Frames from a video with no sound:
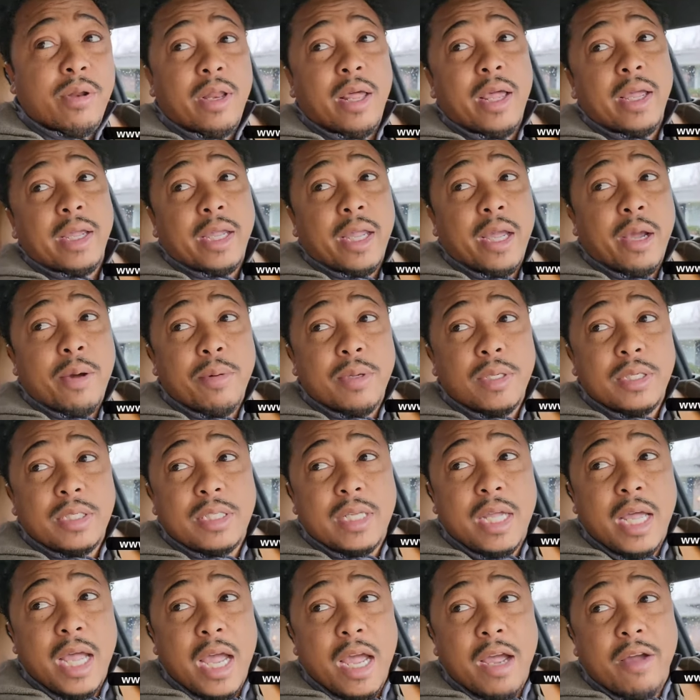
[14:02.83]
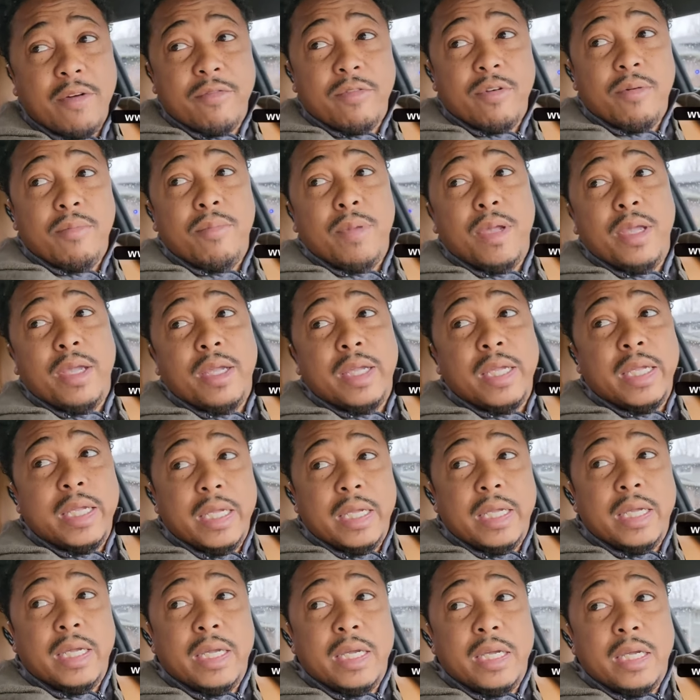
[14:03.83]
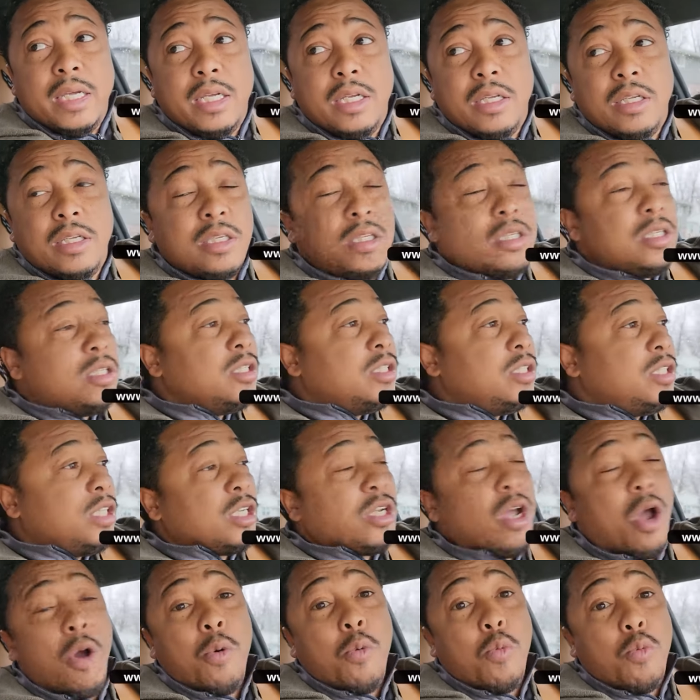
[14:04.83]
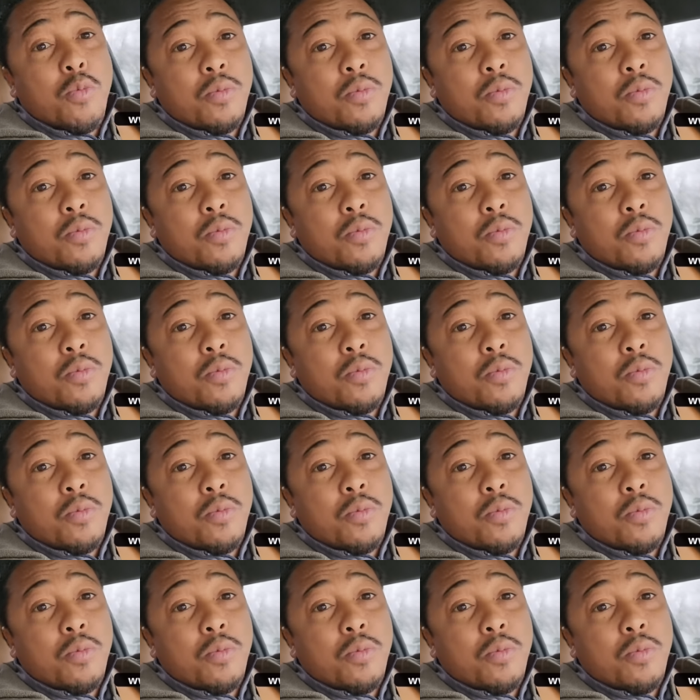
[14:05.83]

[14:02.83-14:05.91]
like it was time for me to go.